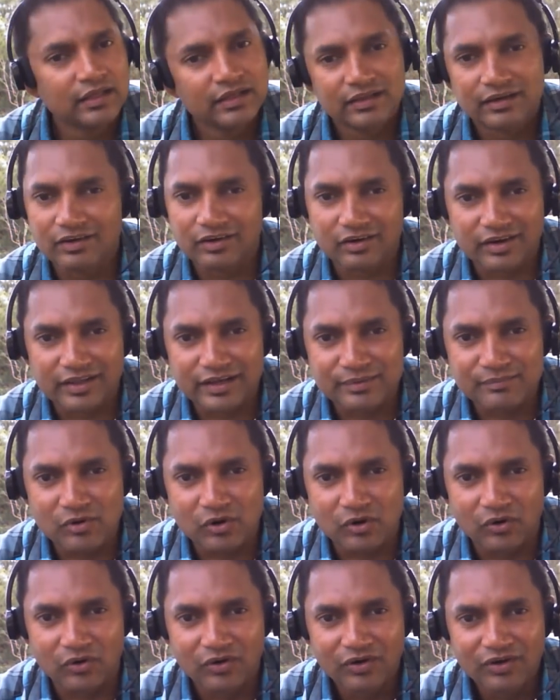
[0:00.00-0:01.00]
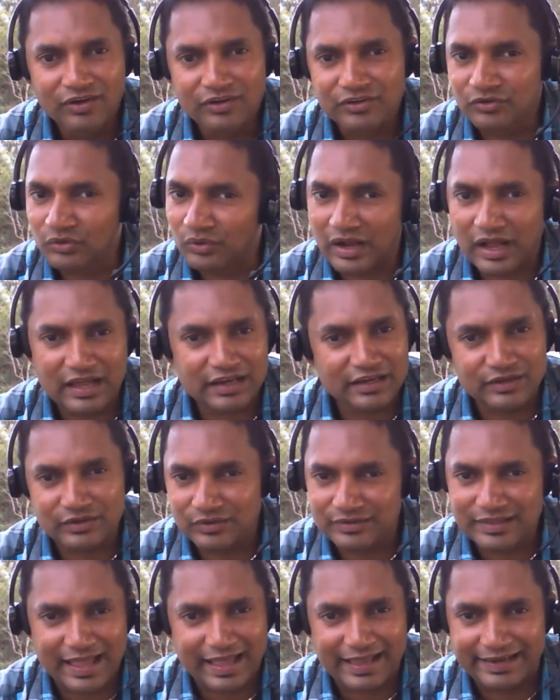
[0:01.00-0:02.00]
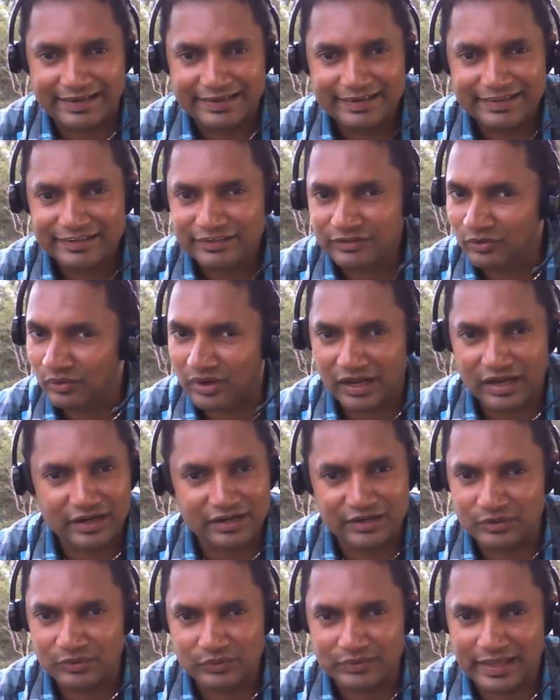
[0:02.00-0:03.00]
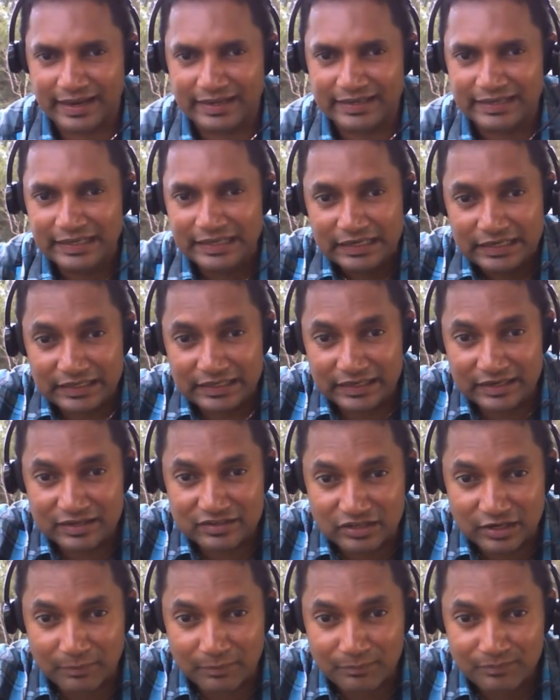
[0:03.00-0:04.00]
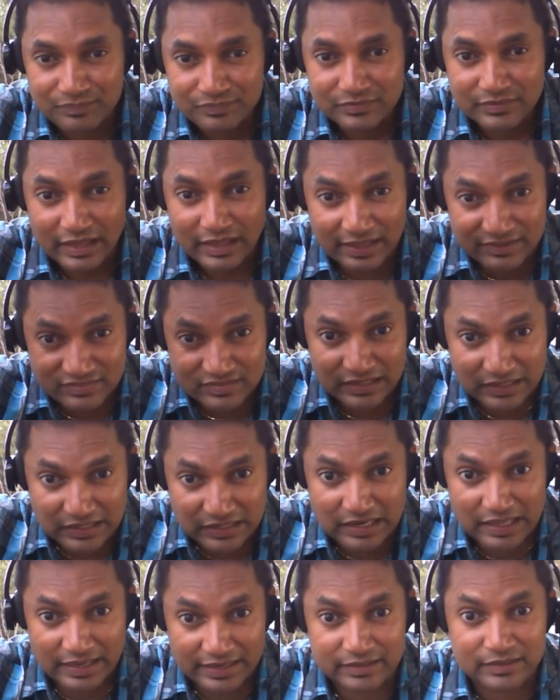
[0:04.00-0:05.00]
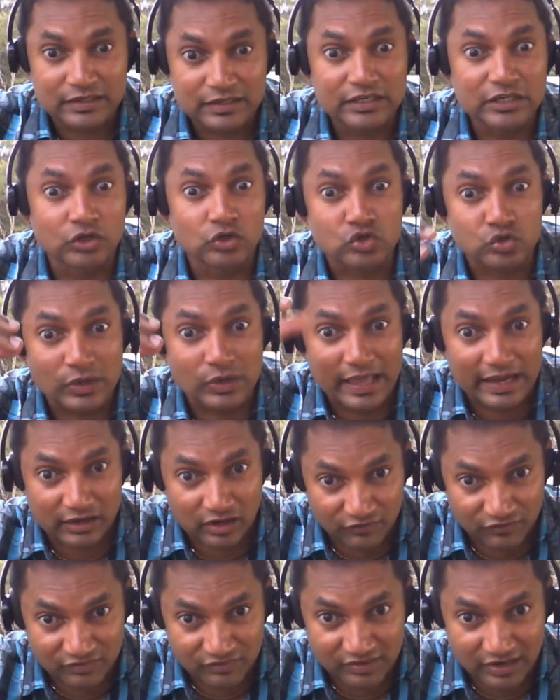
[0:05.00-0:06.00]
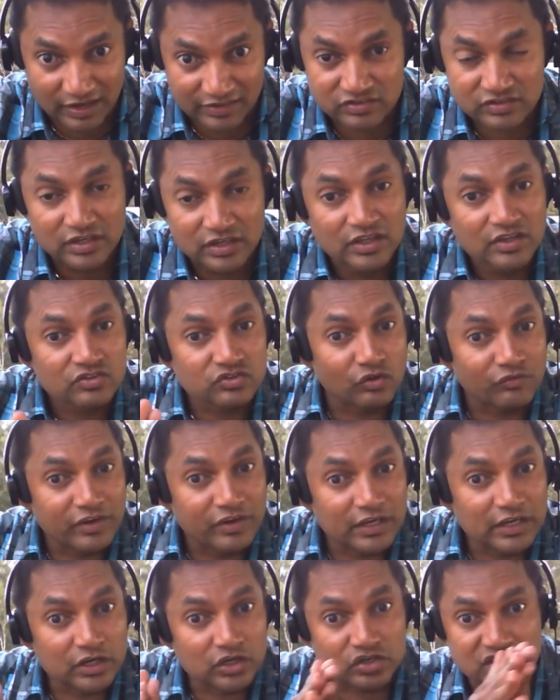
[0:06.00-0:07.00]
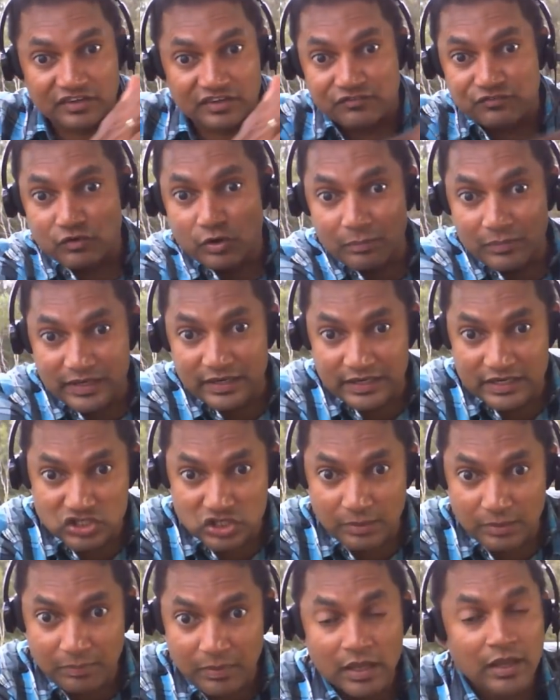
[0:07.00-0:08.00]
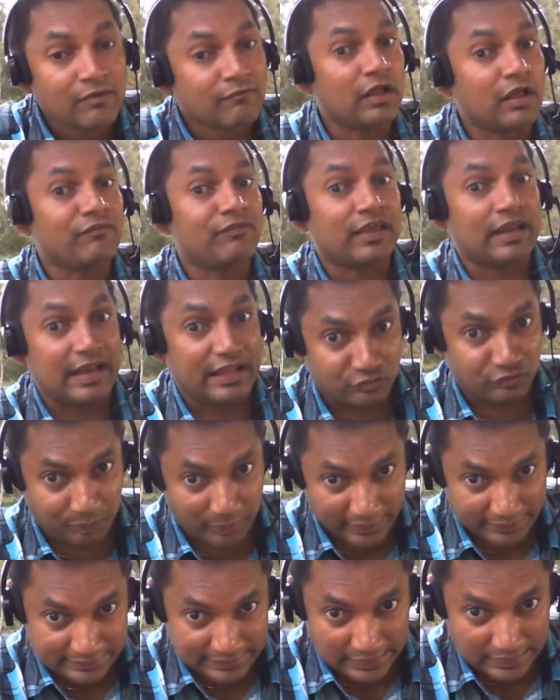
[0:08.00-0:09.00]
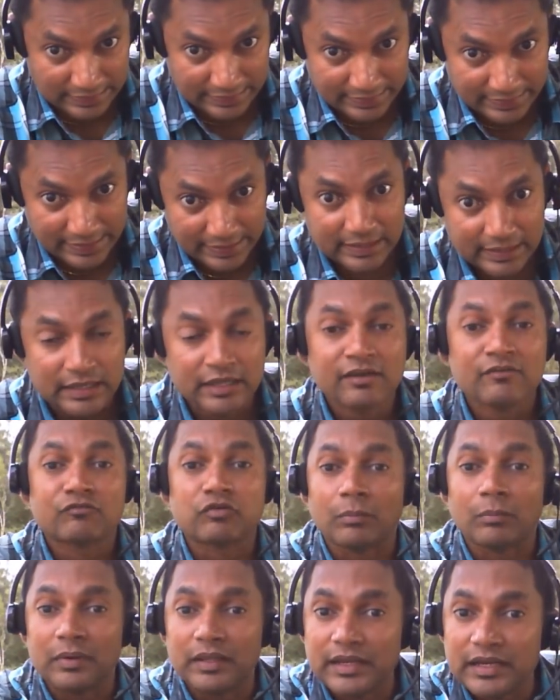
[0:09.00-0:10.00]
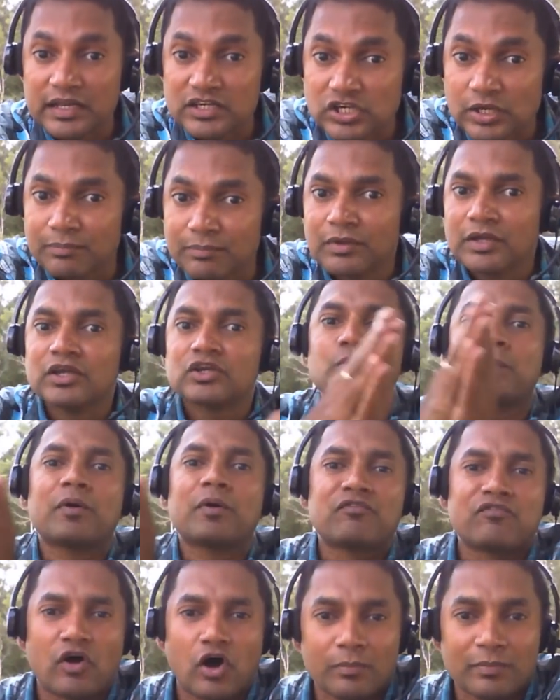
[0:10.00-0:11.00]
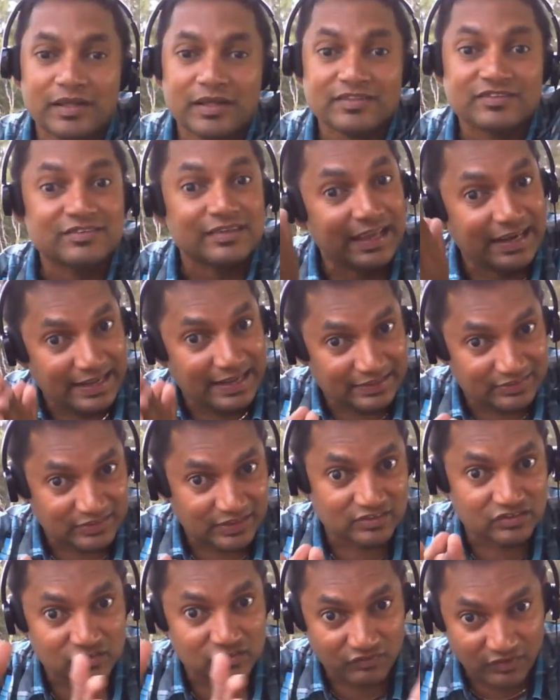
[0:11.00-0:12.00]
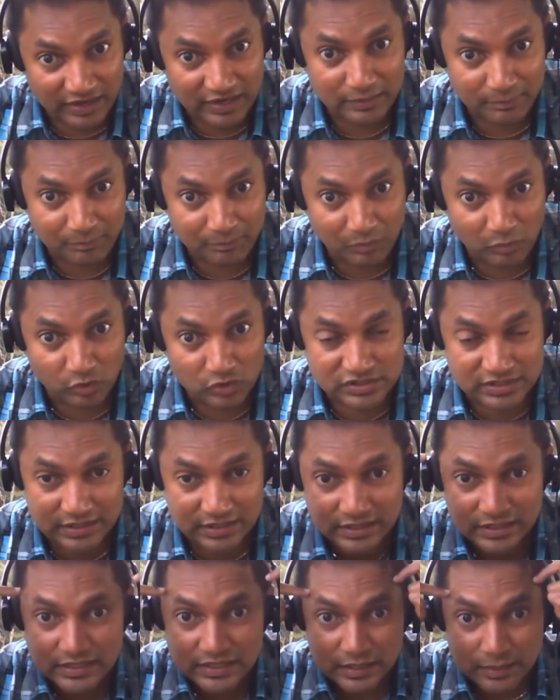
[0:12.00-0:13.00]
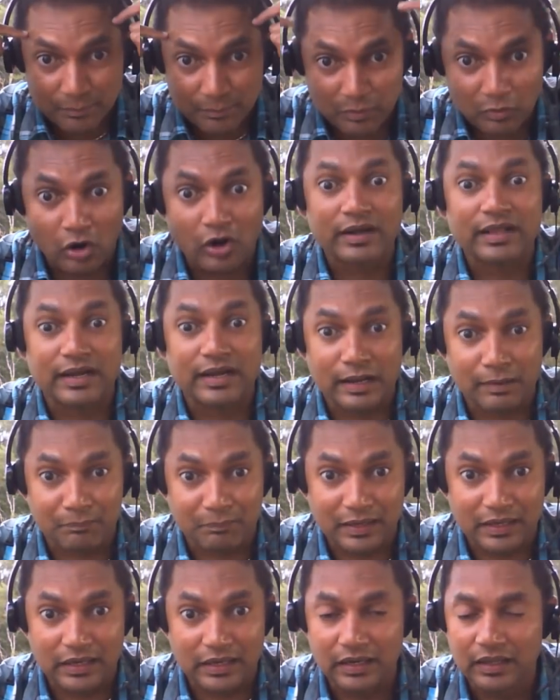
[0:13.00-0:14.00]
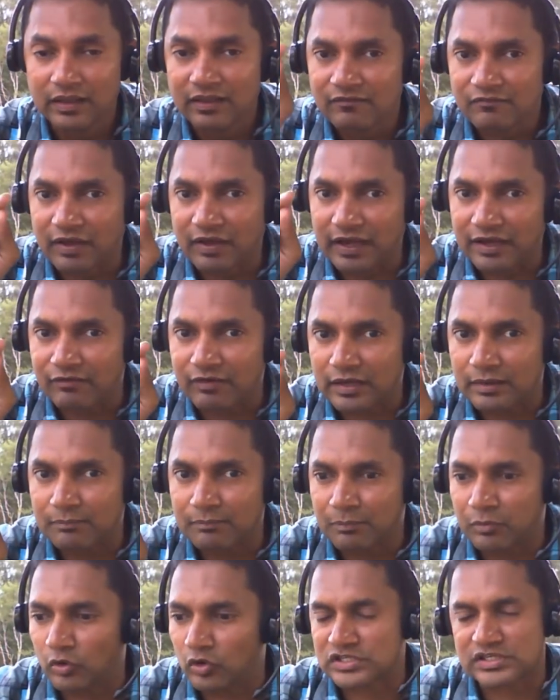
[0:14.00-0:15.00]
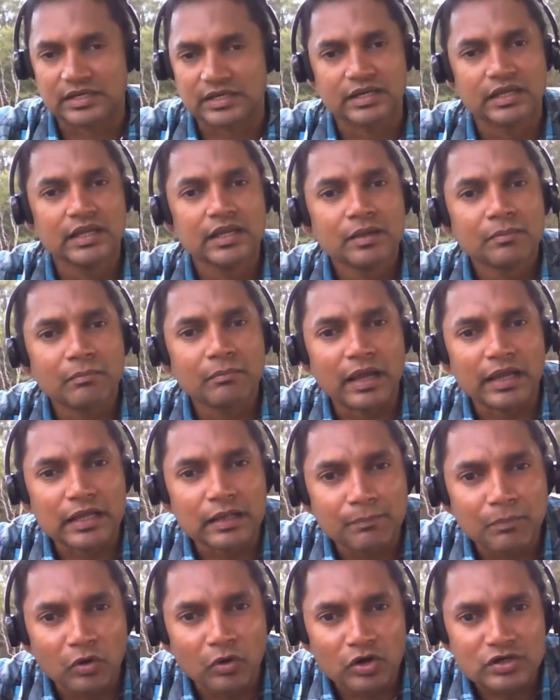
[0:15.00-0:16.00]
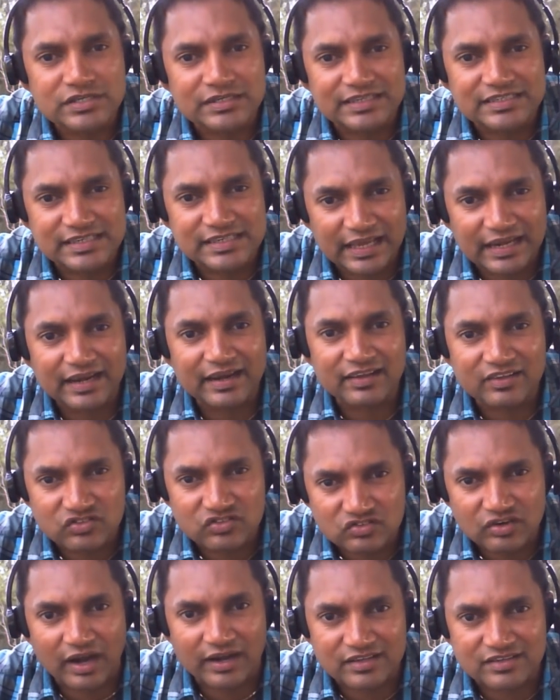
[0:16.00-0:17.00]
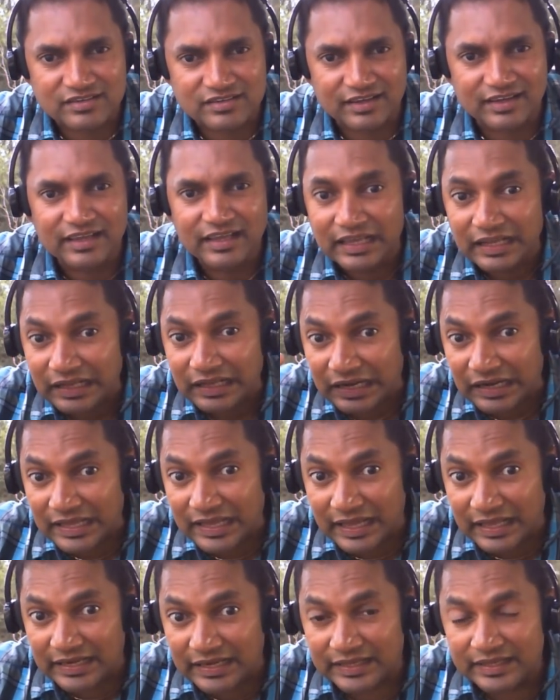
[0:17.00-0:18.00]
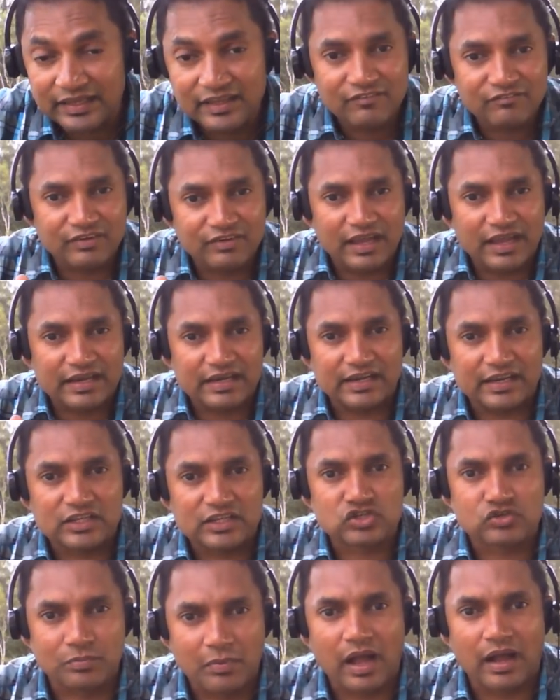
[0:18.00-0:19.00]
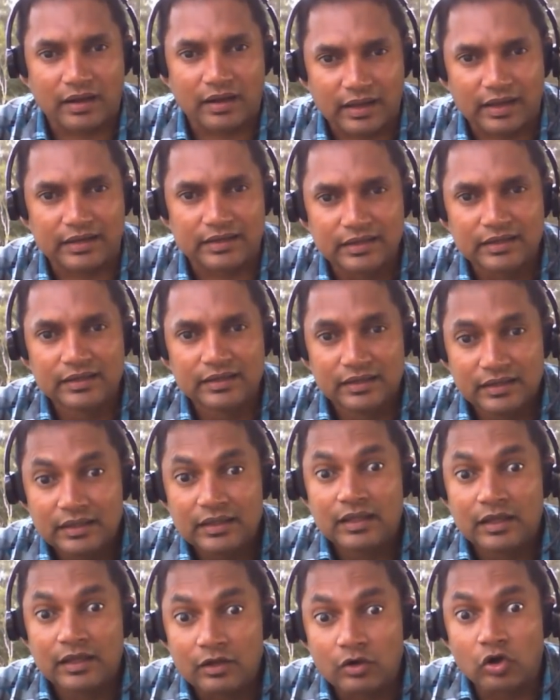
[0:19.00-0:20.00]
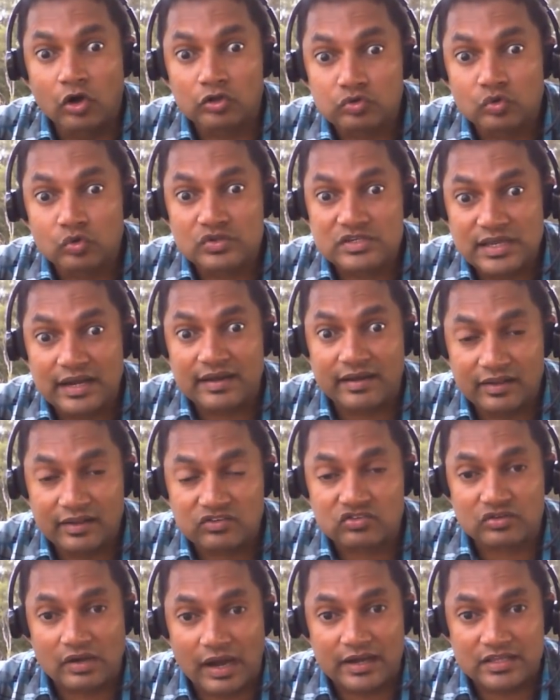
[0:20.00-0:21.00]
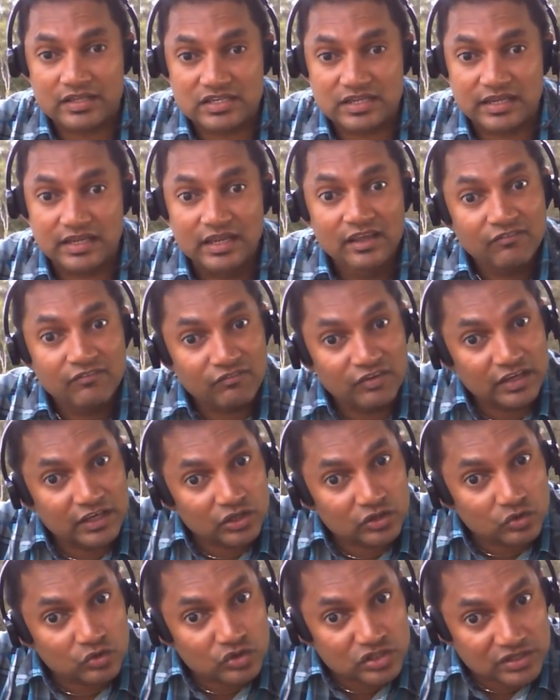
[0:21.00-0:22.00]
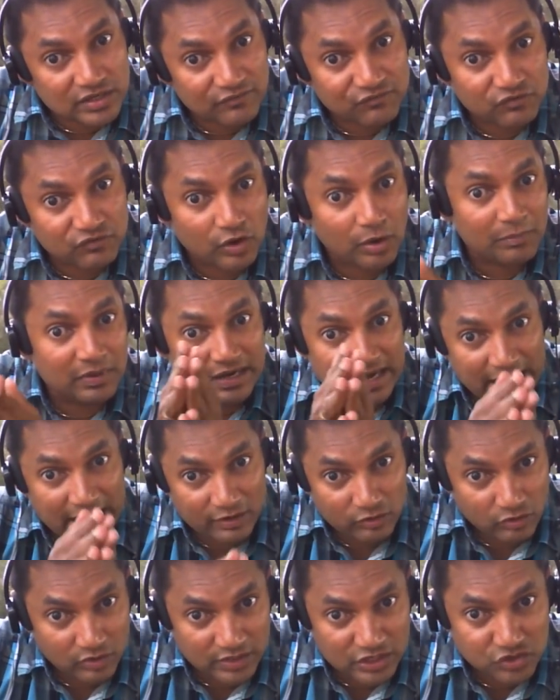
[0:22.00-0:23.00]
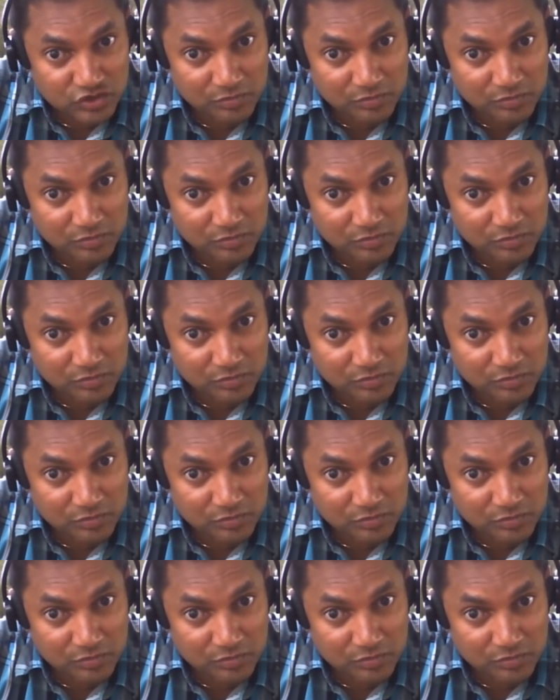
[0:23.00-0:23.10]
Not anymore. You can't do that. You can't do that. Leadership has declined due to lack of trust. So we need to shift from leadership, well, we respect the leader, from leadership to performance and ethics. Very important. A broader appeal. Very, very important. Michael Porter, generic strategy. Clearly, we are in a niche market. Go through generic strategy. We need to shift from a narrow niche